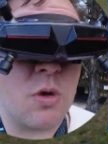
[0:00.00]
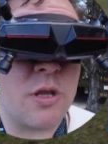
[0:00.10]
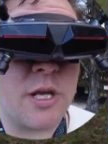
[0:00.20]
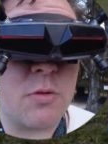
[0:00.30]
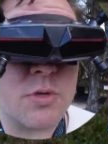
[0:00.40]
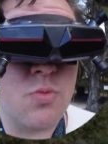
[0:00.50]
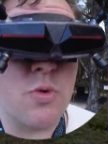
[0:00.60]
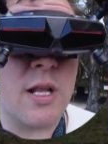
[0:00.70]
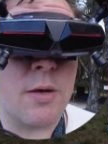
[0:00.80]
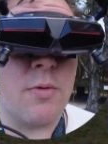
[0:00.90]
quality looks
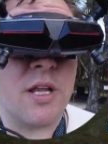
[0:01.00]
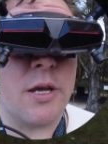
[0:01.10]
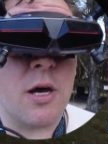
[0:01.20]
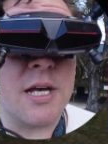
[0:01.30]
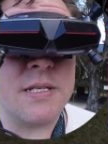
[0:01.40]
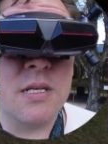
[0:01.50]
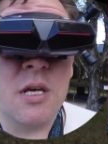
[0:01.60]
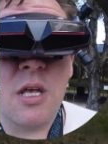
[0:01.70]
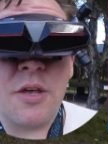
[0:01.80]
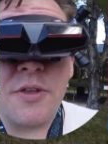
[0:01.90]
really, really nice.
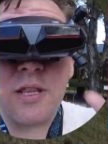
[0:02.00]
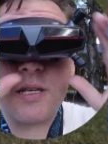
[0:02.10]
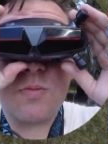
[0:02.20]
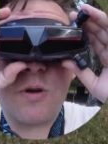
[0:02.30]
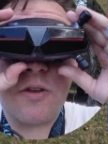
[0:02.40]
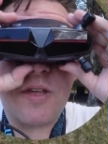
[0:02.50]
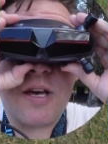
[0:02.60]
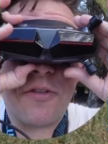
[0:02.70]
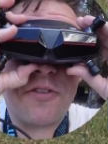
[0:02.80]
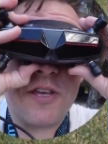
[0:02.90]
I think that's one of the
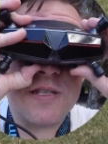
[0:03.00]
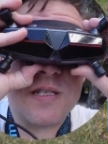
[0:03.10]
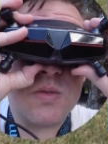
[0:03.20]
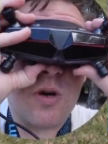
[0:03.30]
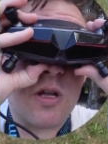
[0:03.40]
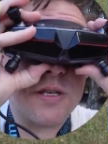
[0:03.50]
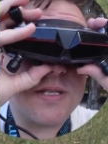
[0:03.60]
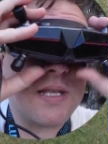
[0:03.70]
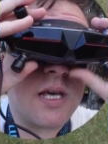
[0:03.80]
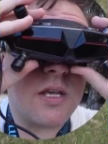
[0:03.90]
other things as well
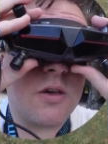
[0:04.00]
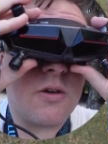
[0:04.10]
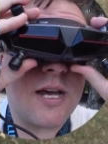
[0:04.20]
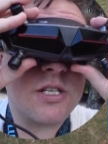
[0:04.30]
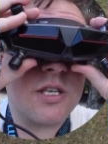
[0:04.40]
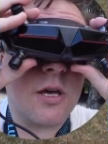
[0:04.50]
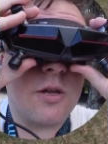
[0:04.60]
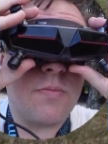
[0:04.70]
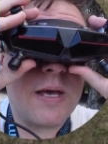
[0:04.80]
is that you're actually going to